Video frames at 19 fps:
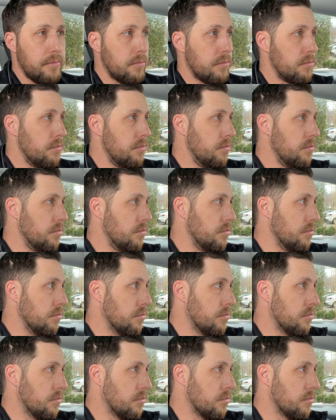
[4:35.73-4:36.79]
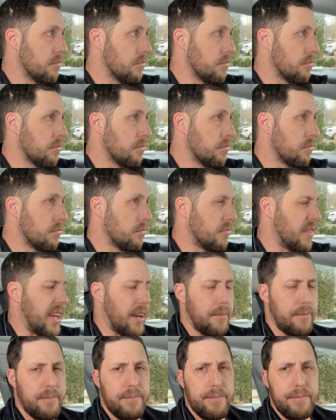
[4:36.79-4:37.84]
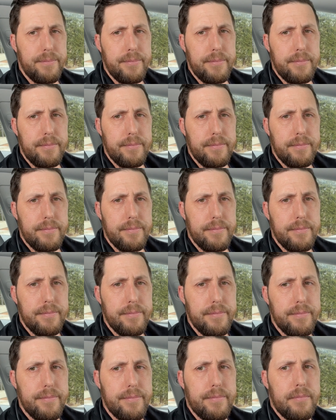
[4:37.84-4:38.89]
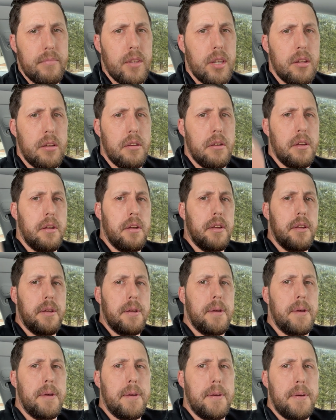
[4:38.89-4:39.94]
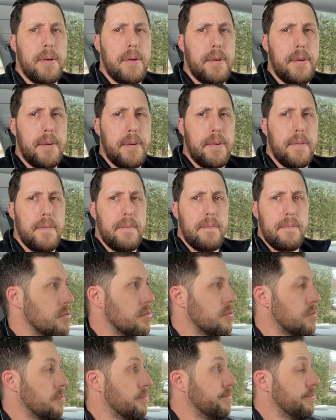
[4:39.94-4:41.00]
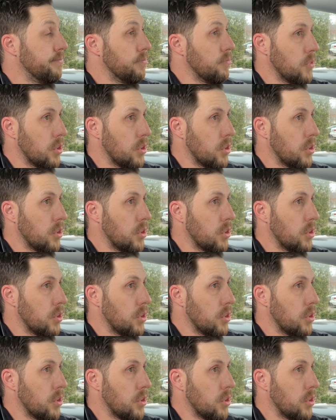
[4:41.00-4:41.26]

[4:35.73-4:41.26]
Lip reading: (no one is talking)